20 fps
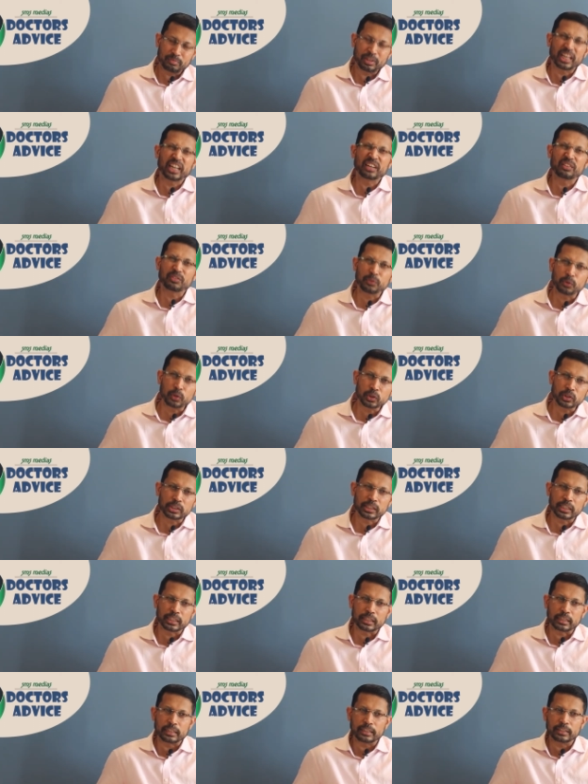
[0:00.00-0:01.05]
But
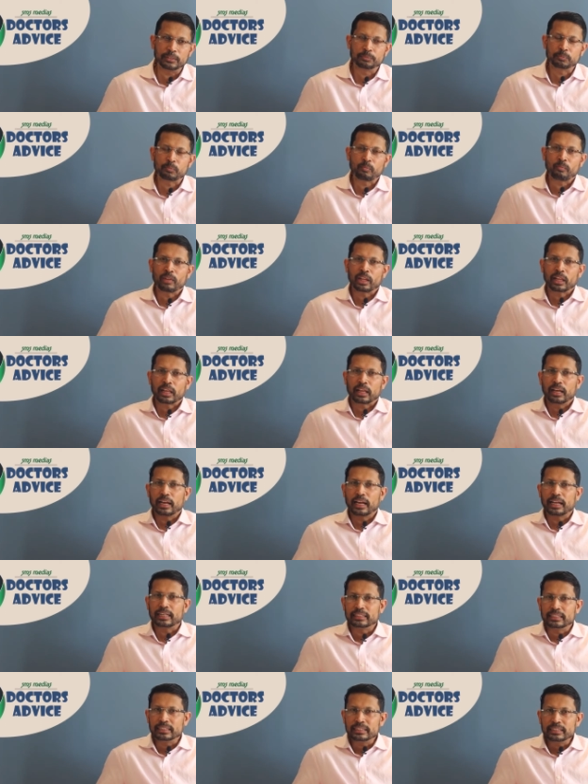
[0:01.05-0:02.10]
unfortunately,
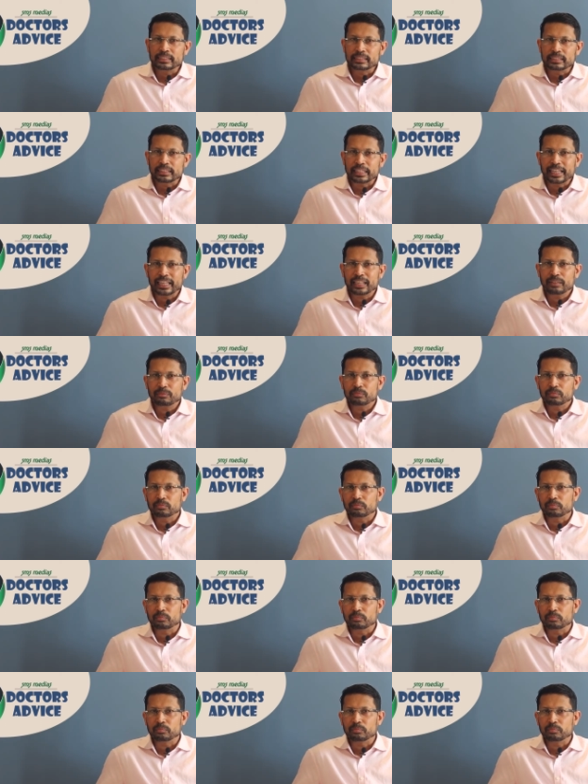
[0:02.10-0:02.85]
at this time,